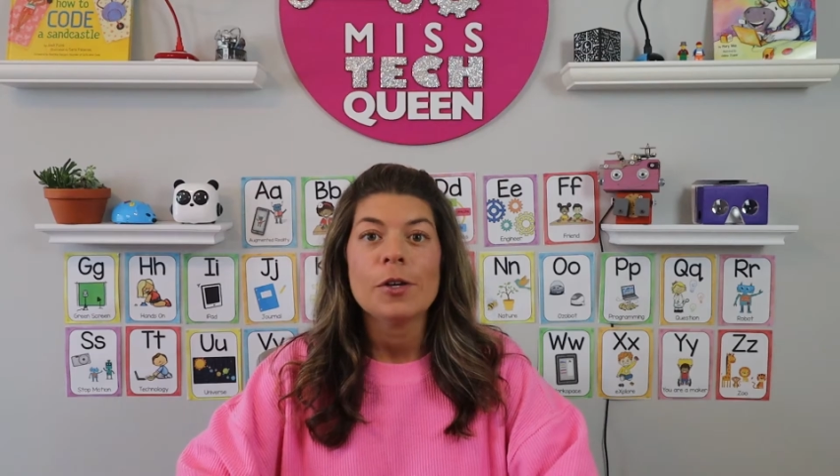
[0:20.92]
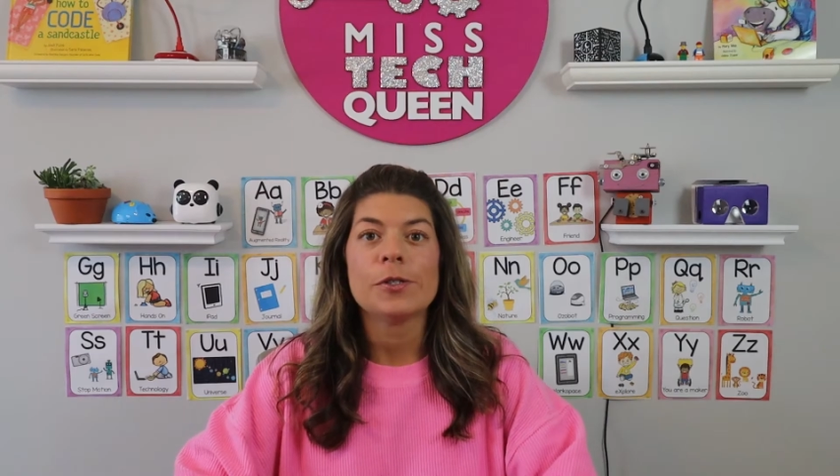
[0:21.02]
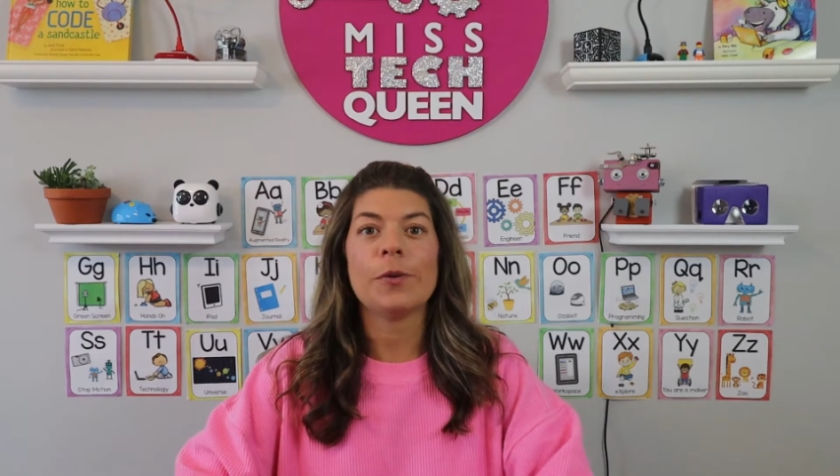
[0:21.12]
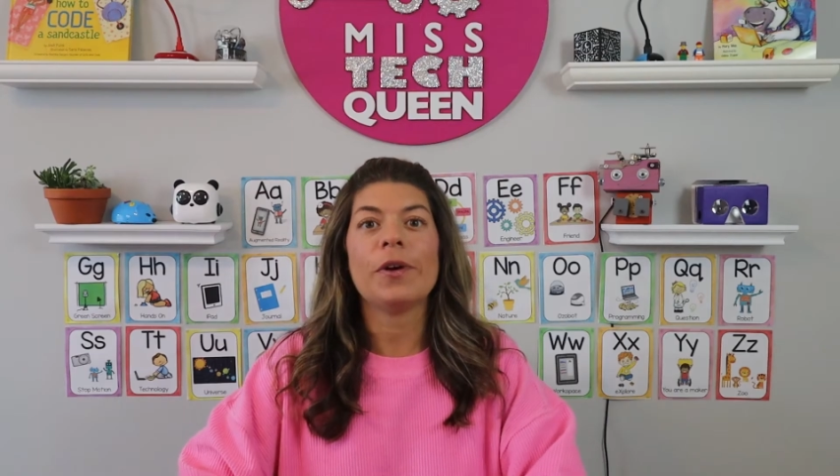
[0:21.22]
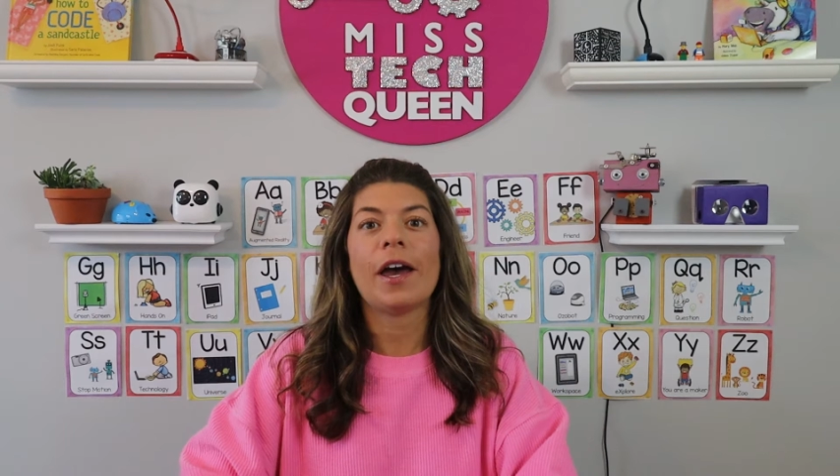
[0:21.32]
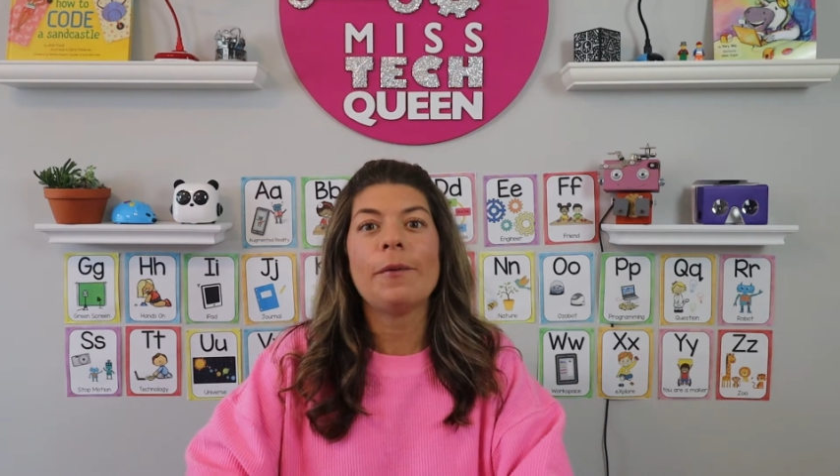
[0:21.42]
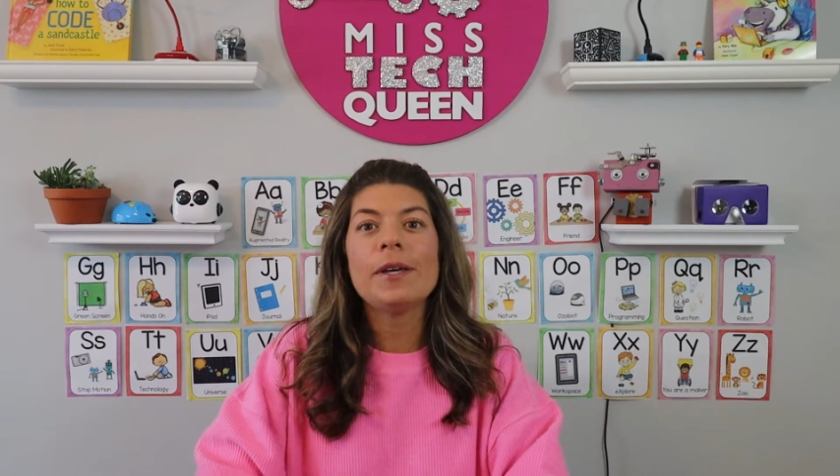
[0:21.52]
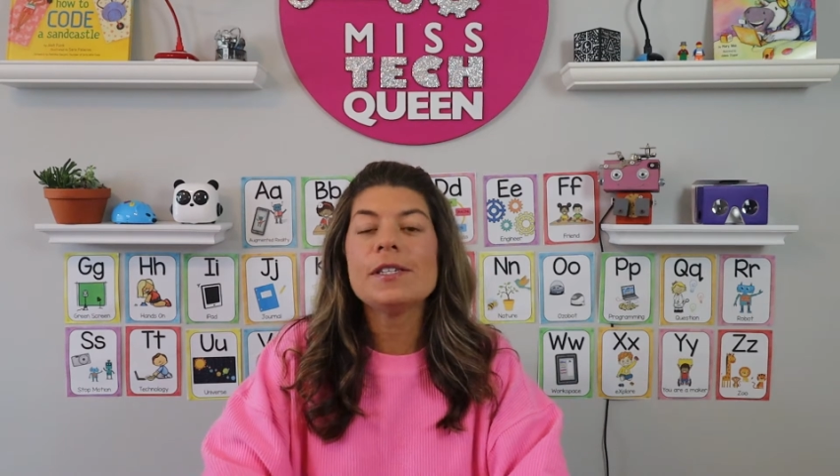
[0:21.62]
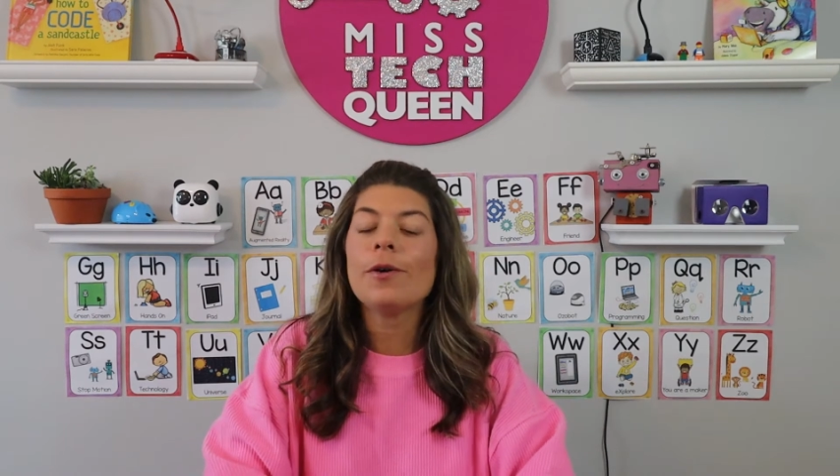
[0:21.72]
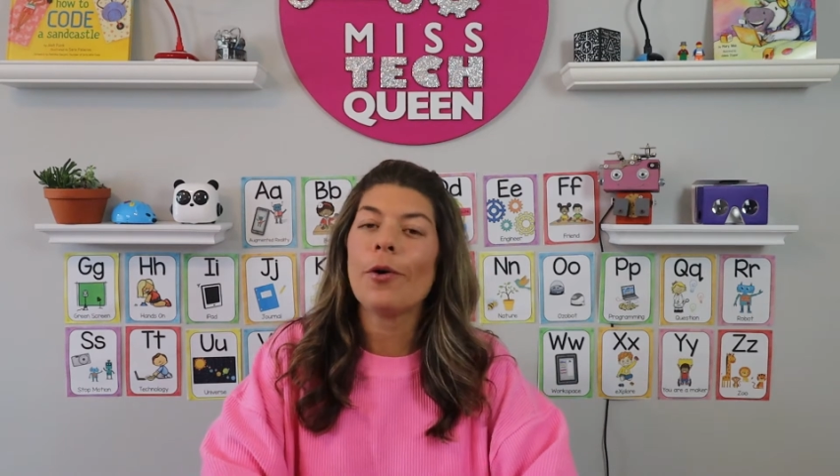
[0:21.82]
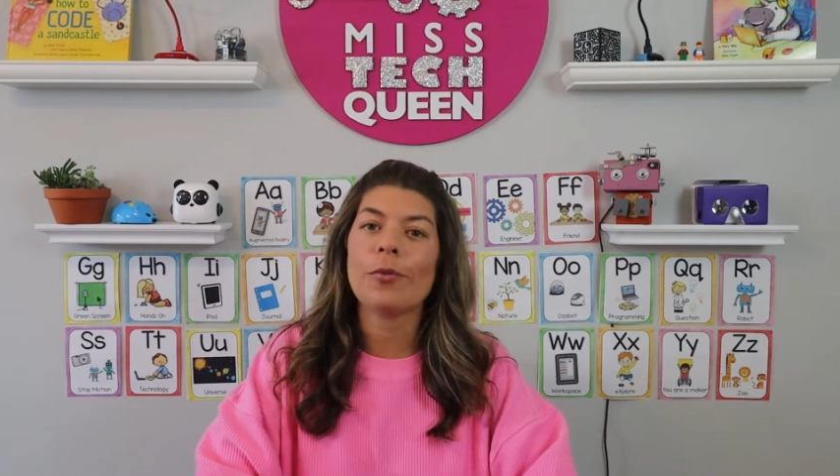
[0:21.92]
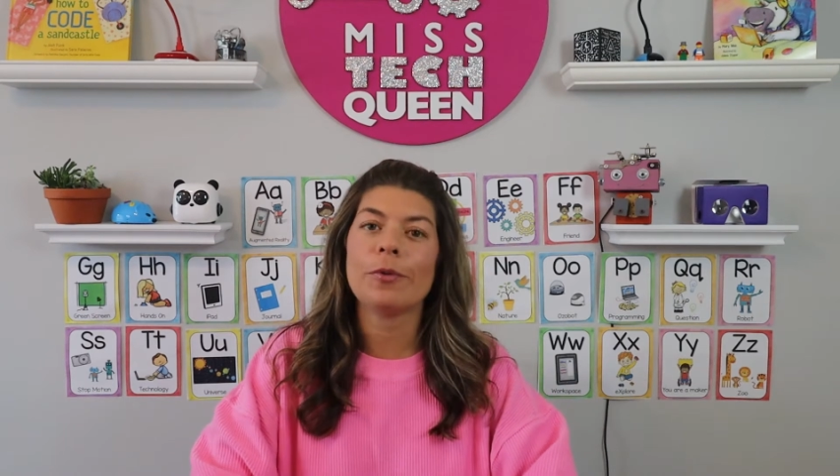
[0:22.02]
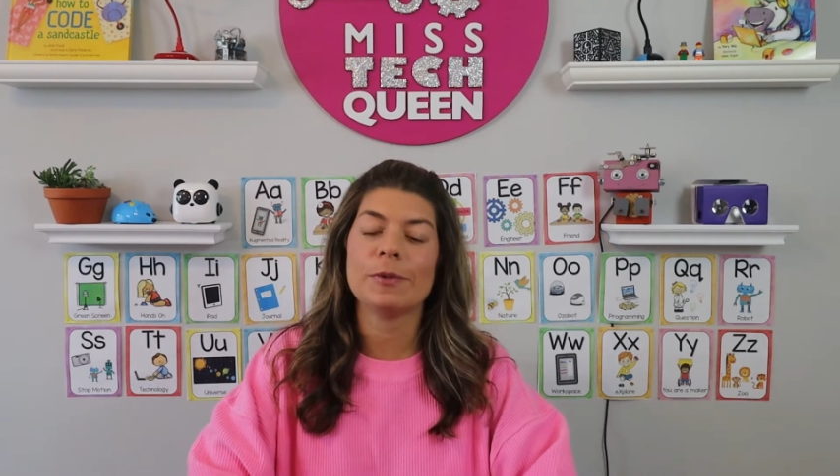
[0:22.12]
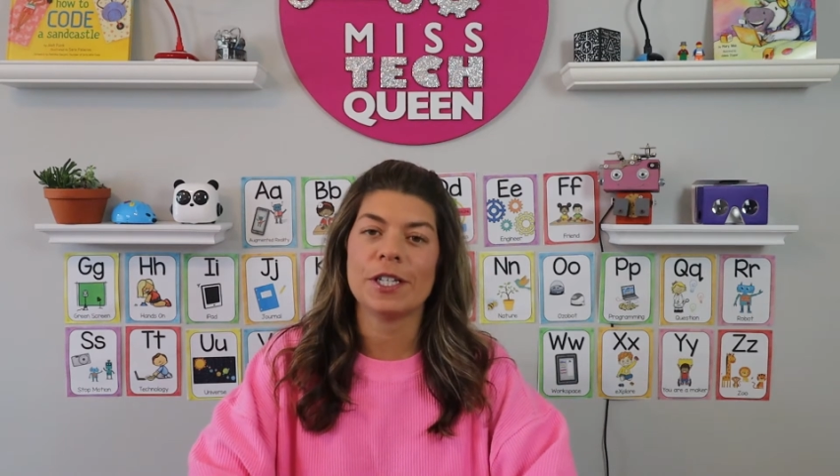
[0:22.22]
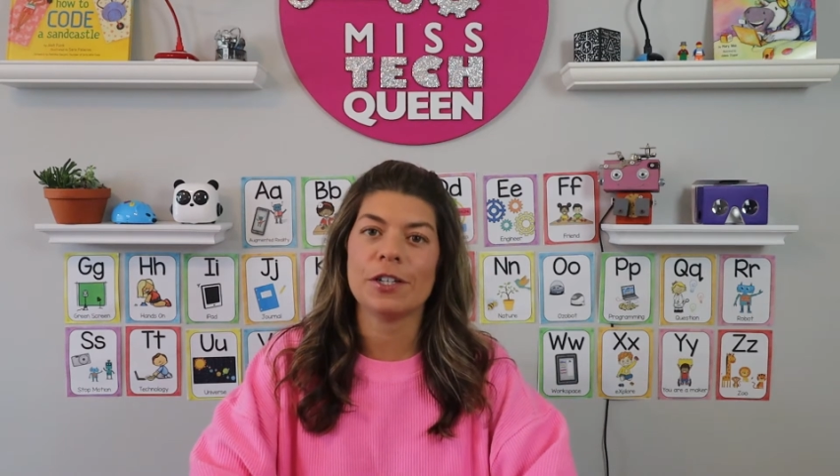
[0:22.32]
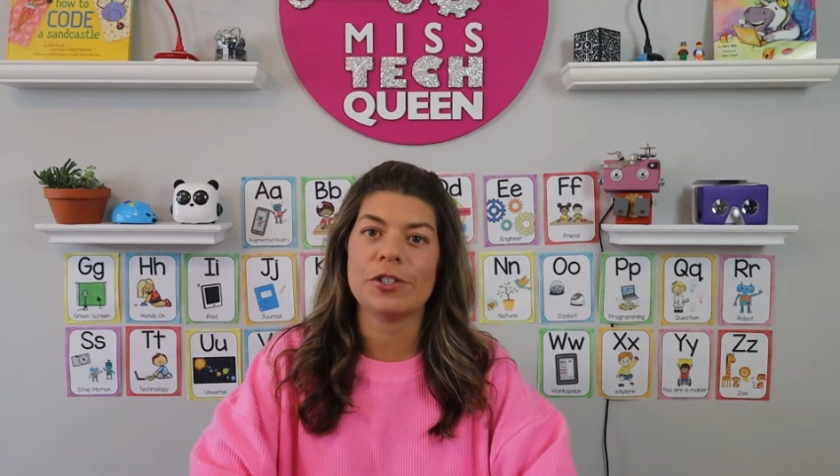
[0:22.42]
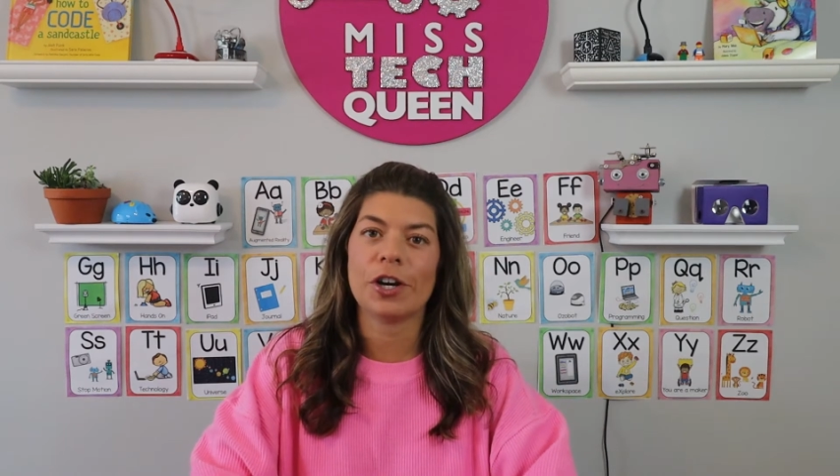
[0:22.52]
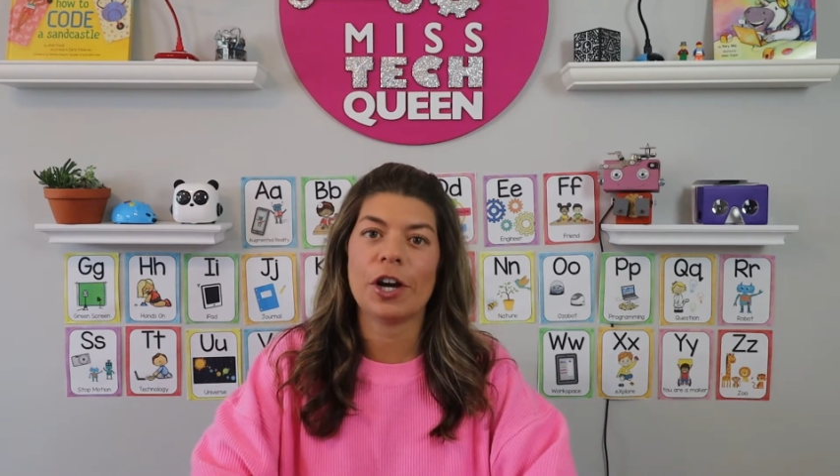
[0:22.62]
So when I was a homeroom teacher,